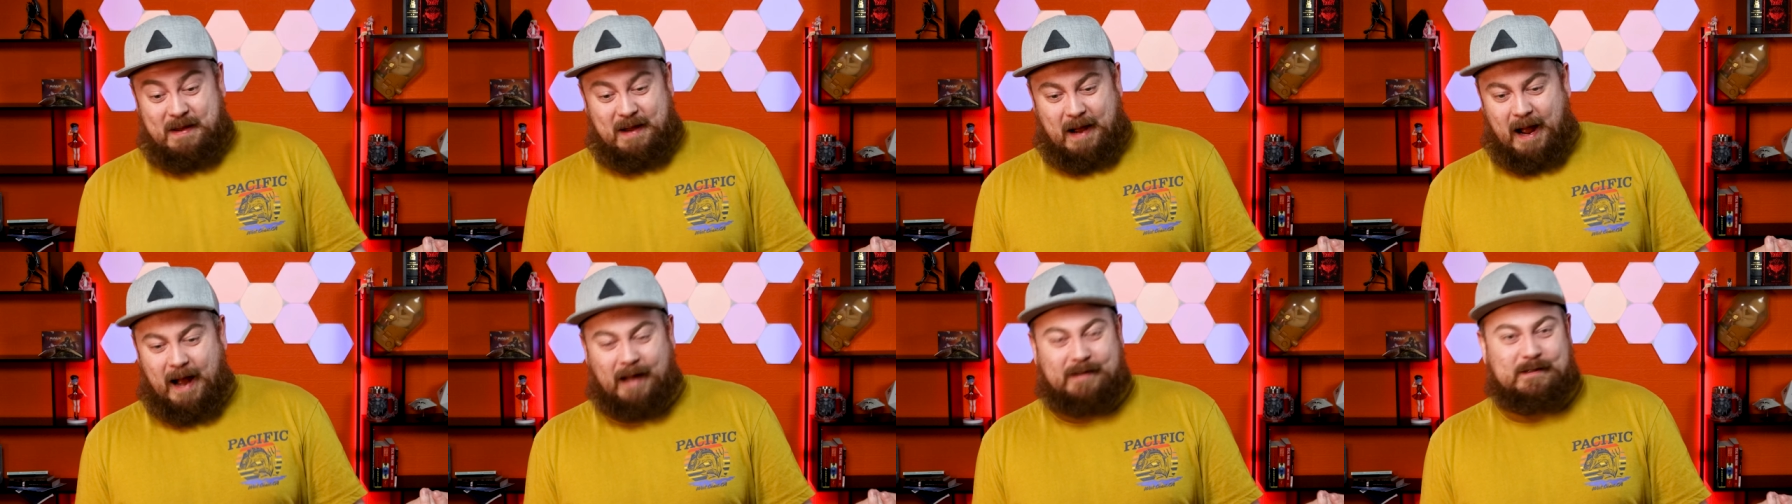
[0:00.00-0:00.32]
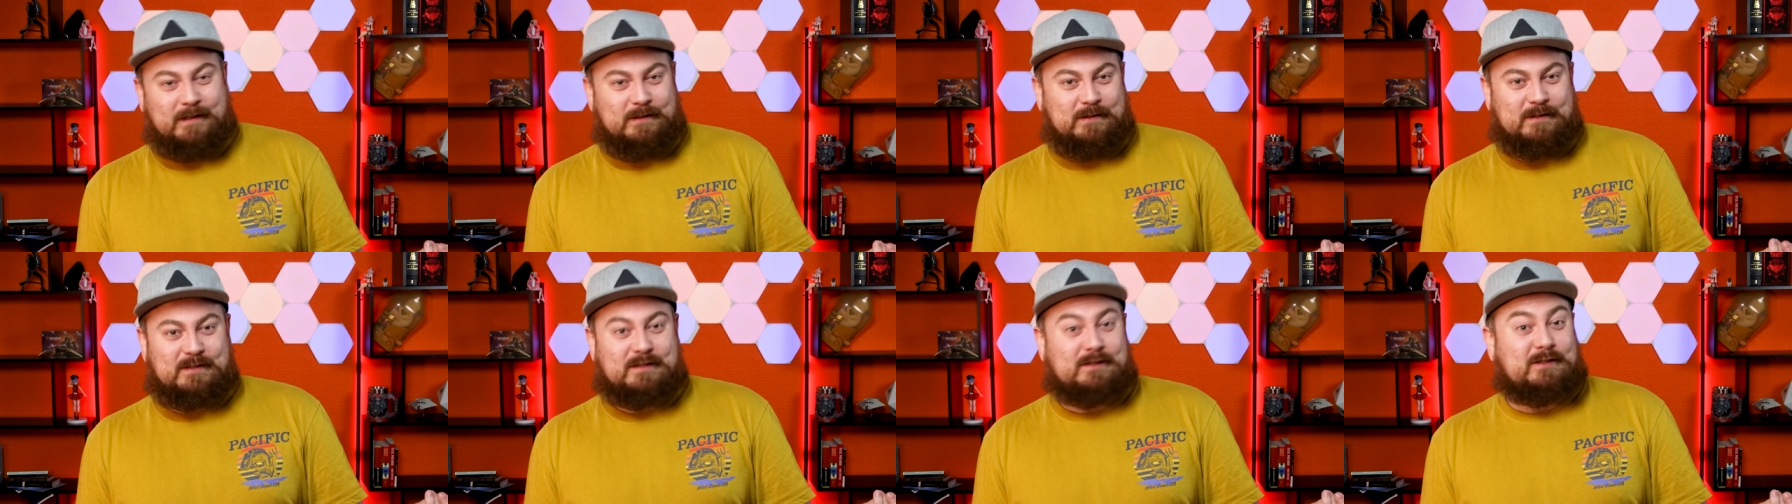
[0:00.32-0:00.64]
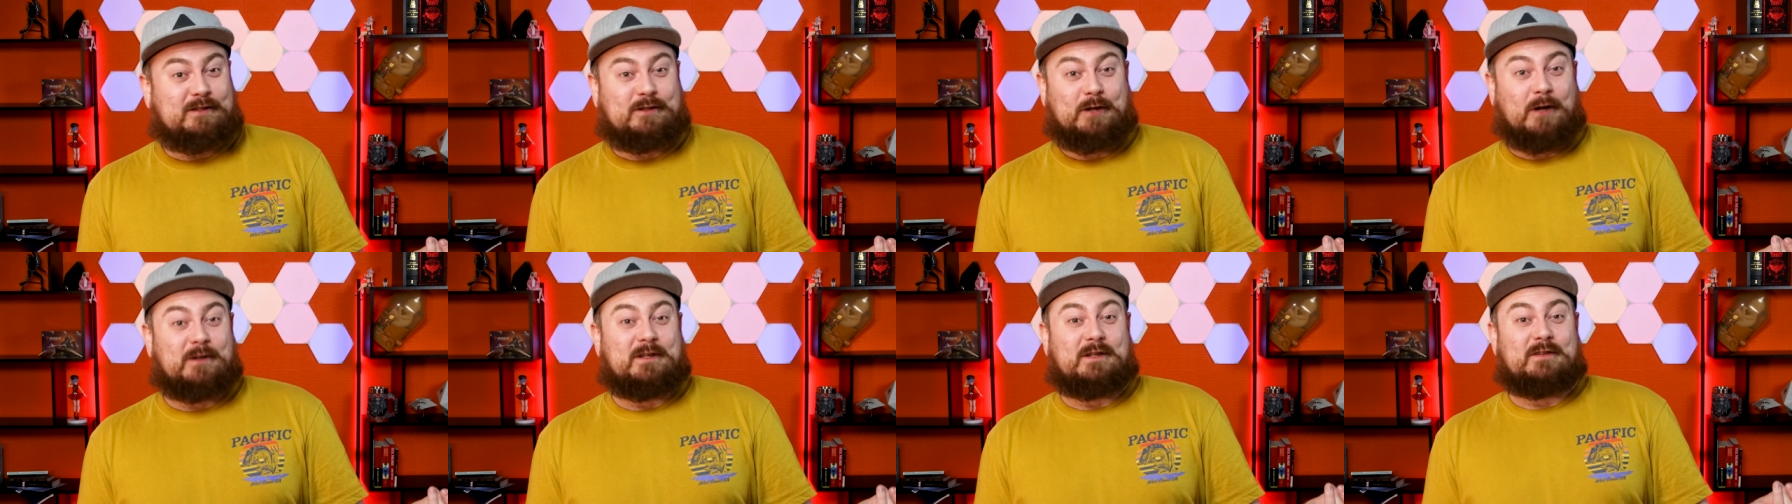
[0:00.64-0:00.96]
hadn't
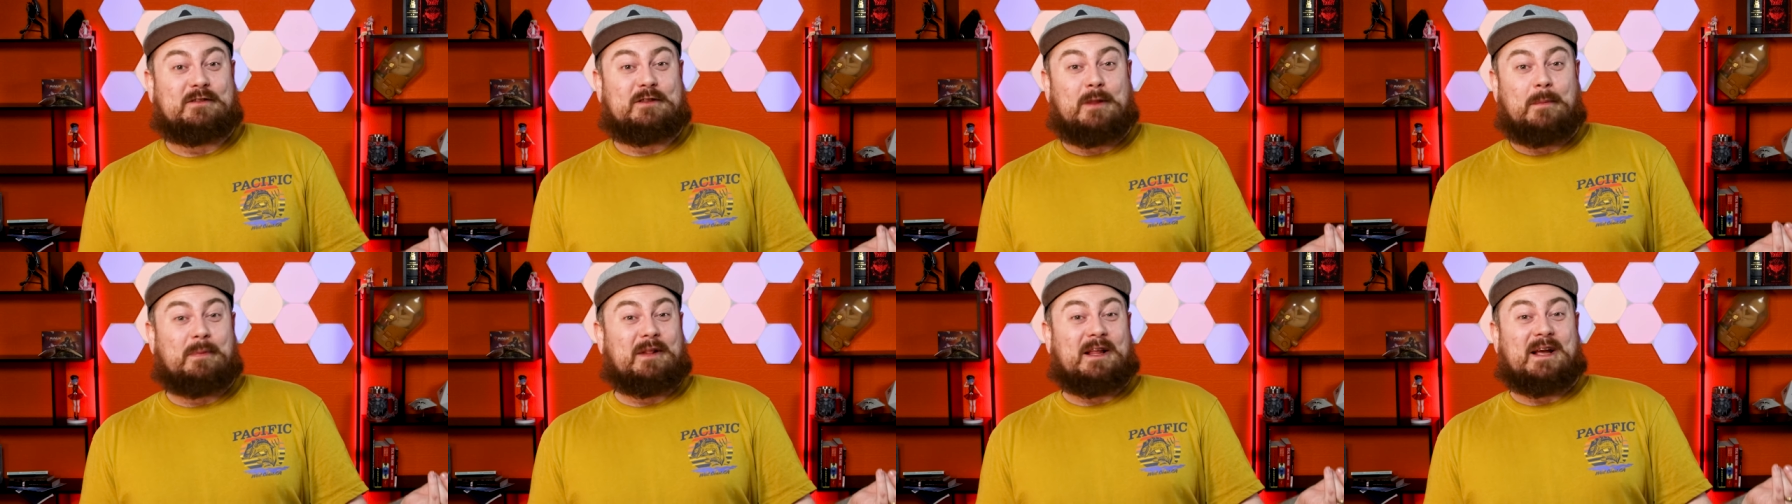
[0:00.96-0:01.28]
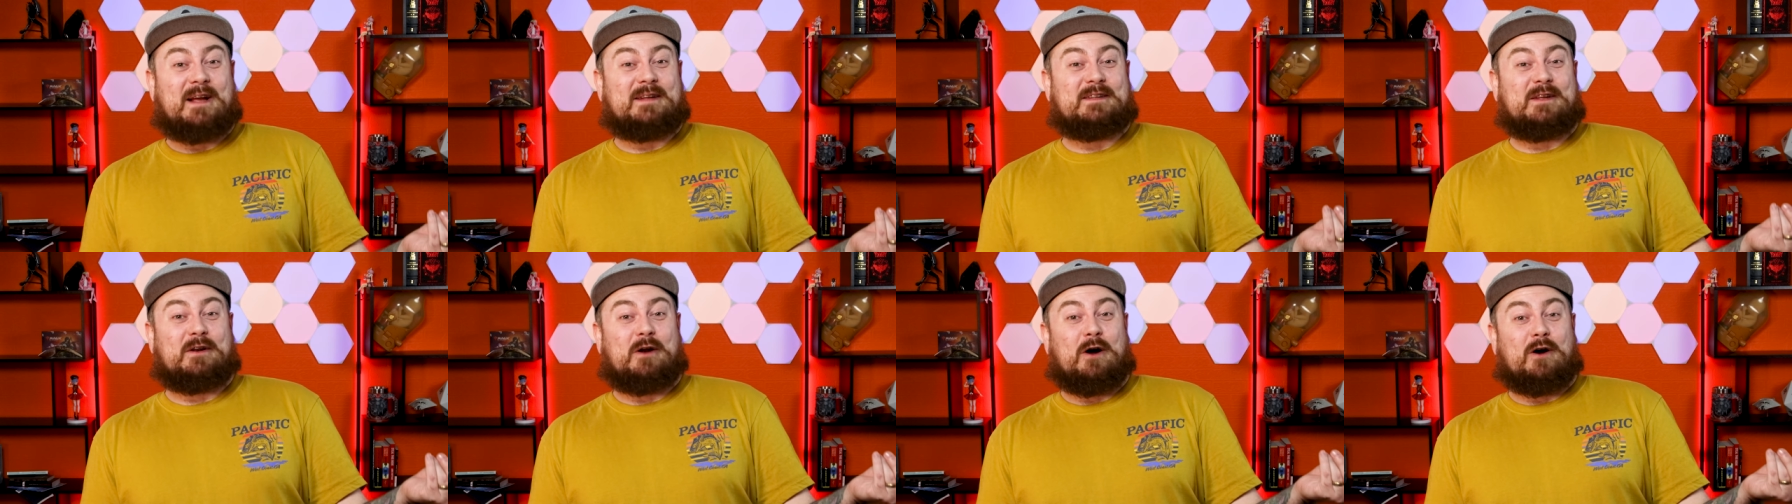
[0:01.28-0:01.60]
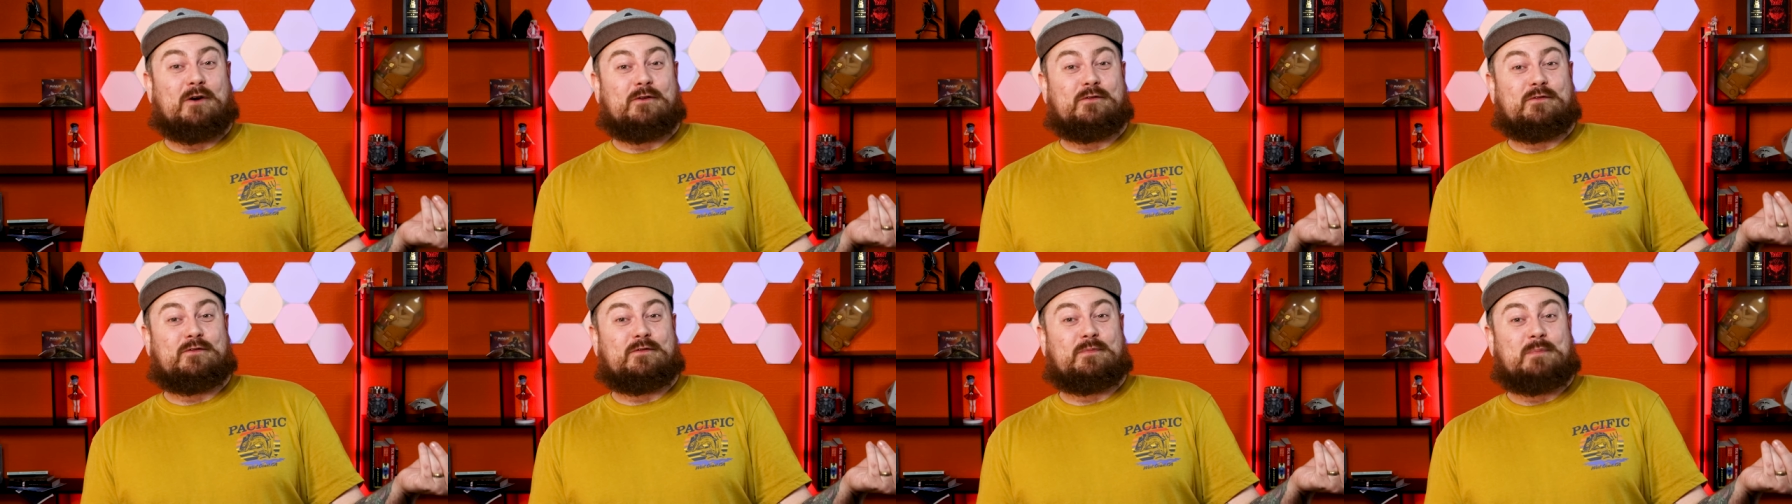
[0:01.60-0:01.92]
studied the blade
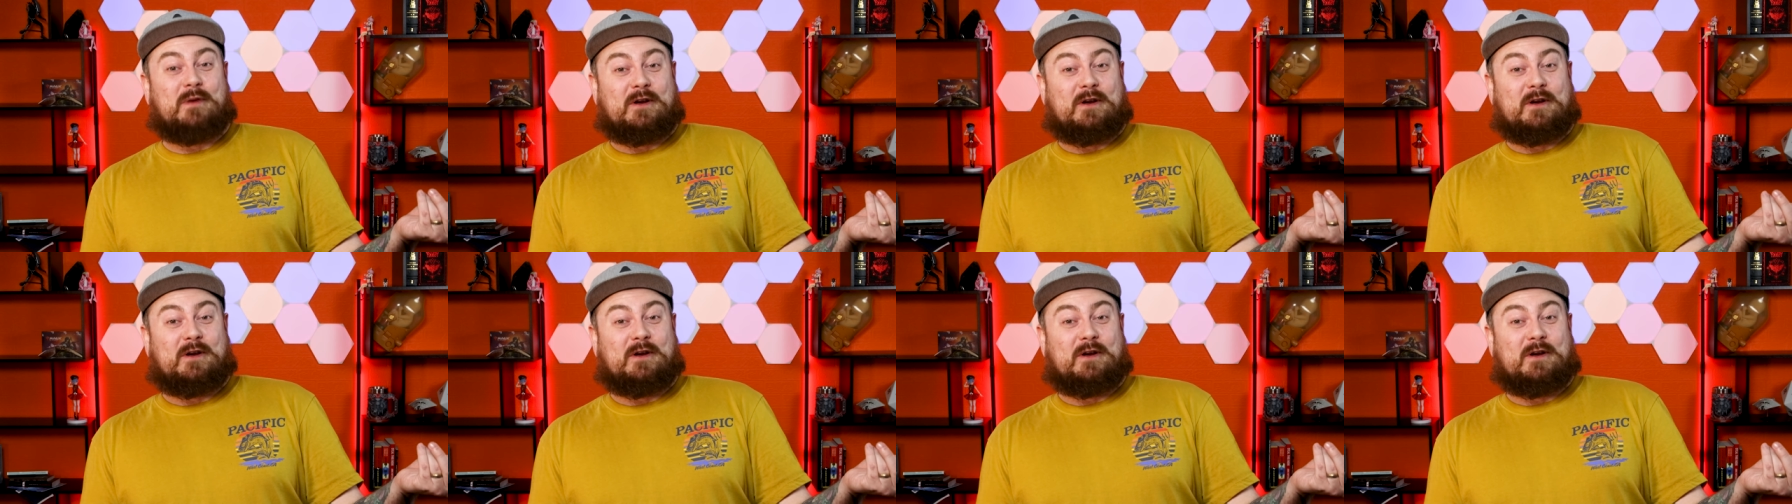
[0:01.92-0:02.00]
enough